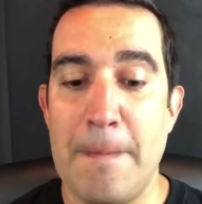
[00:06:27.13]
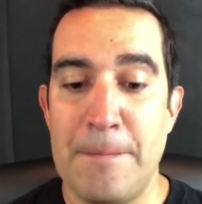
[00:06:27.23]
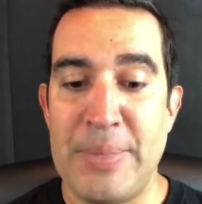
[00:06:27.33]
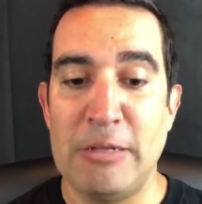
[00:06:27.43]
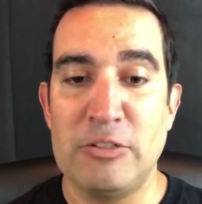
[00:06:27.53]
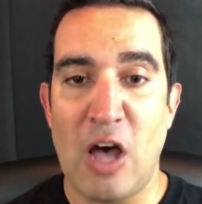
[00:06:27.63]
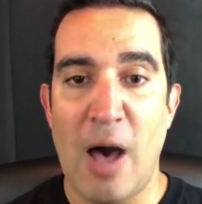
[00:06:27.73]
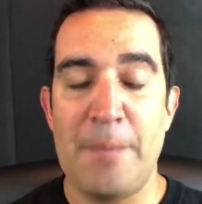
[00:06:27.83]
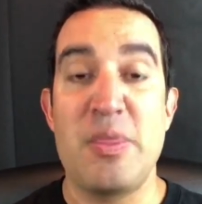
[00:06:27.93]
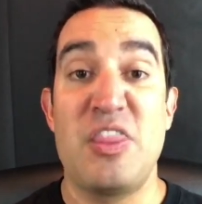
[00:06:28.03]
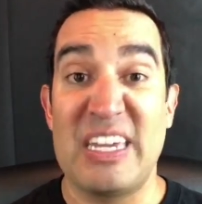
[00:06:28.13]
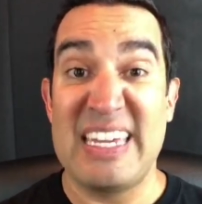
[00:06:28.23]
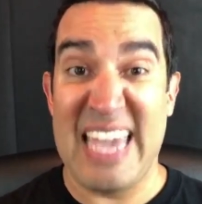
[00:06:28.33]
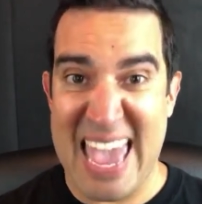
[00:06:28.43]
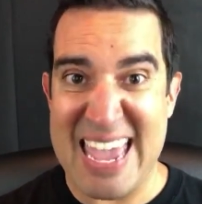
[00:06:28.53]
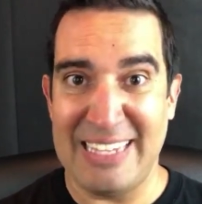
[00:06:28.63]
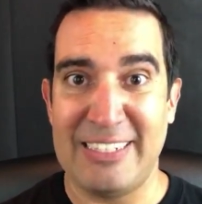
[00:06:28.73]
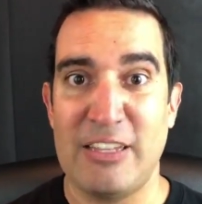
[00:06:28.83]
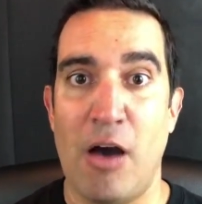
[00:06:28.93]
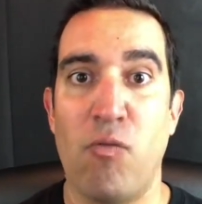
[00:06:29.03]
build up the case
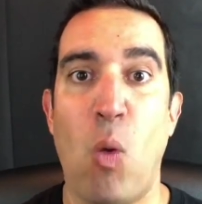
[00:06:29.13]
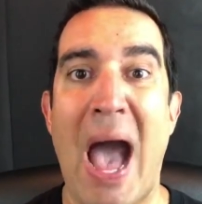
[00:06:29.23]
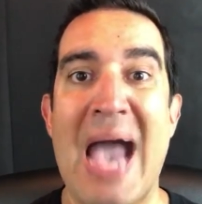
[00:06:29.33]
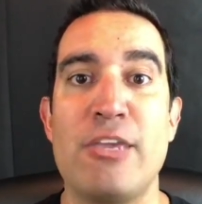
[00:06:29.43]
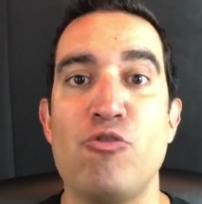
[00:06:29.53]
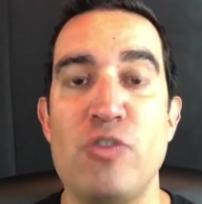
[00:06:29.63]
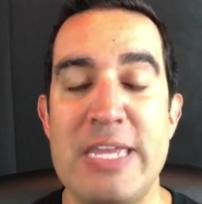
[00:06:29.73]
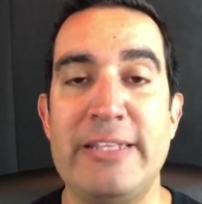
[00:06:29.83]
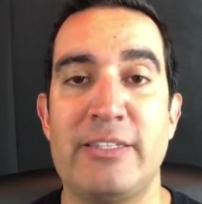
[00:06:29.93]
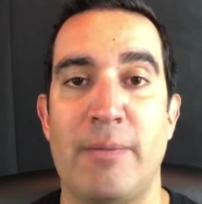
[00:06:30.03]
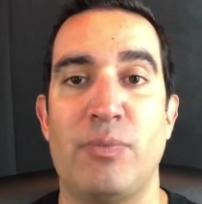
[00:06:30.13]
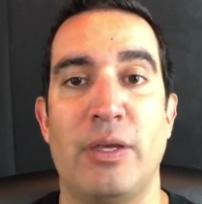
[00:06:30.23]
of why you need something.